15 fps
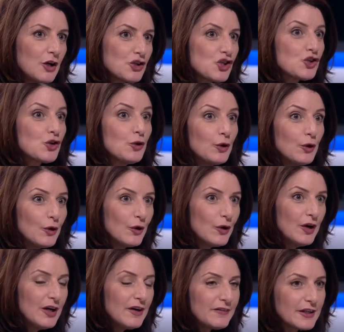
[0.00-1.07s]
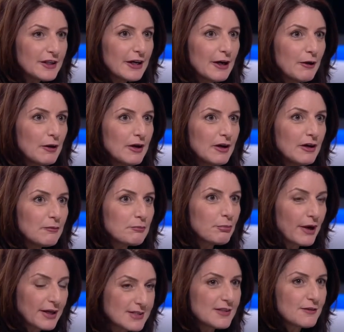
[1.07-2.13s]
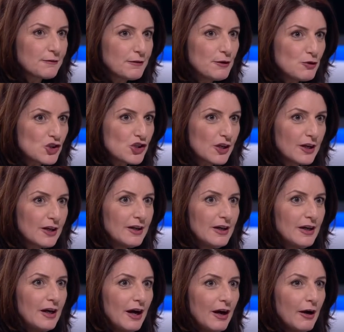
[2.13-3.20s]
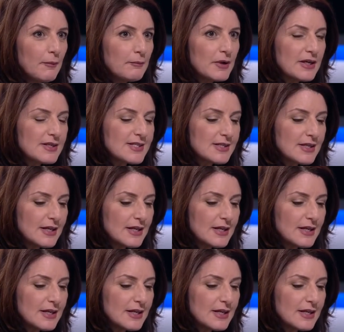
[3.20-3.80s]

assure that our Brexit future um, is,